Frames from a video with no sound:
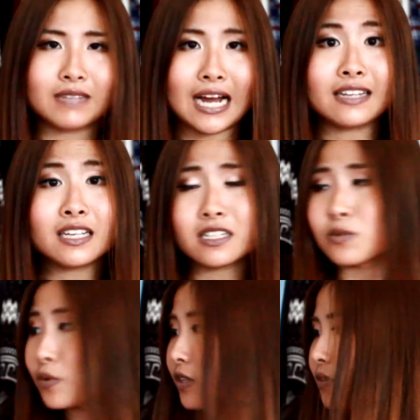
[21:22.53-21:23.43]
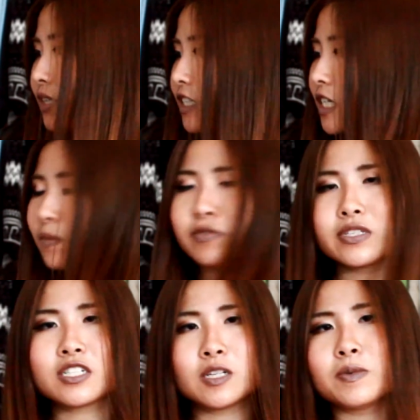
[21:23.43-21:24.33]
I think it's really really cheap. It was
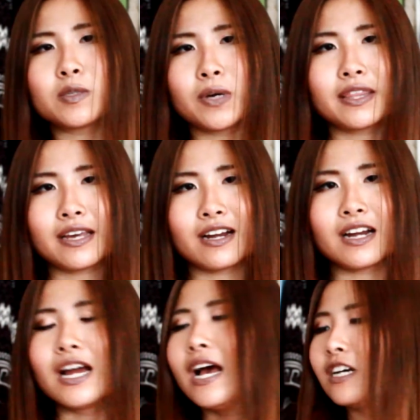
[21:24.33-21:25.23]
the cheapest one there.